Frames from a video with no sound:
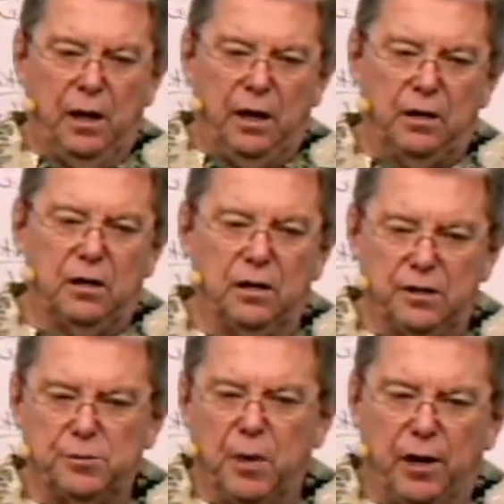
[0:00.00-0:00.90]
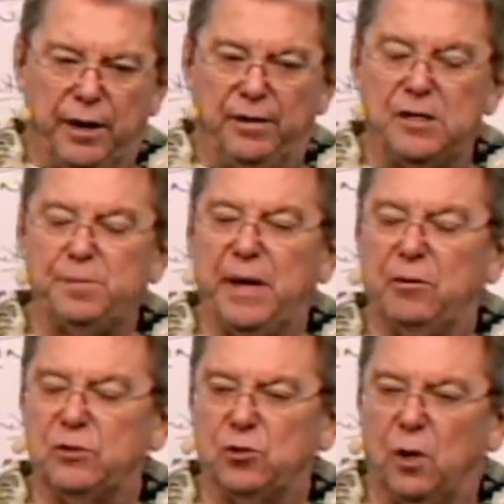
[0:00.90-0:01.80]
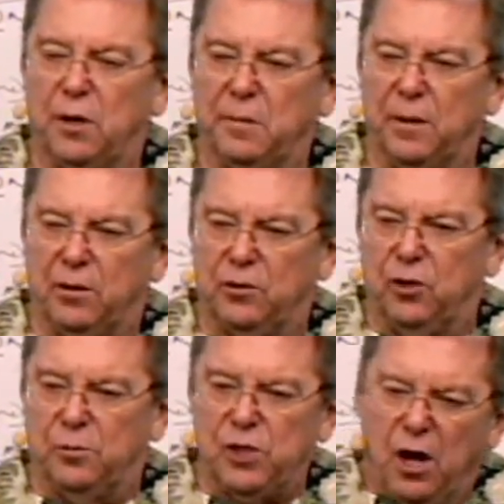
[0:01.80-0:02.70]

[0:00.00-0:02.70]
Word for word: and cut his body. And this man was dwelling among the tombs,